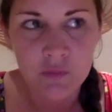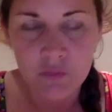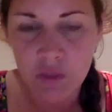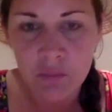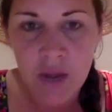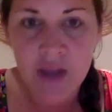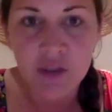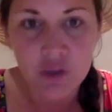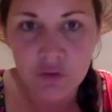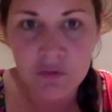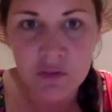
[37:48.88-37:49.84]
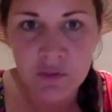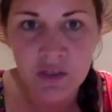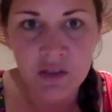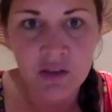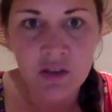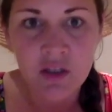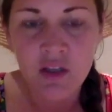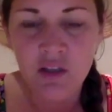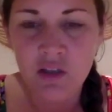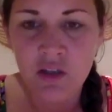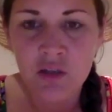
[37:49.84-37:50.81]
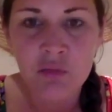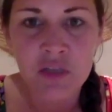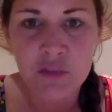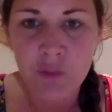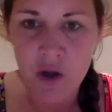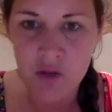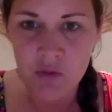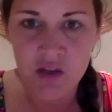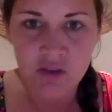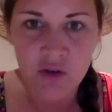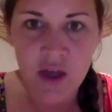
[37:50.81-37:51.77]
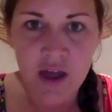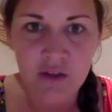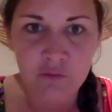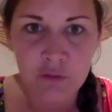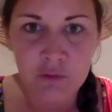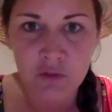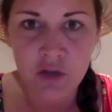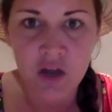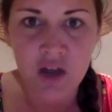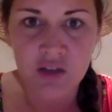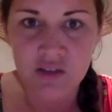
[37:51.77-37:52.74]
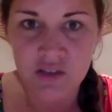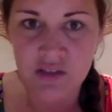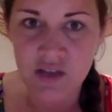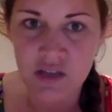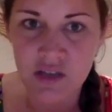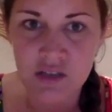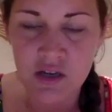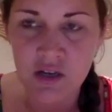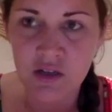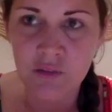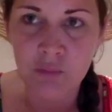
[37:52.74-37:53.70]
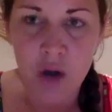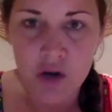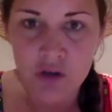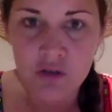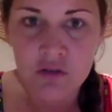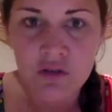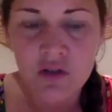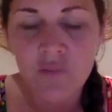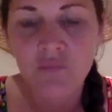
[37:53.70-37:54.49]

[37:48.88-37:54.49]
combine the groups with. Like in Beachbody, we also have people called success partners.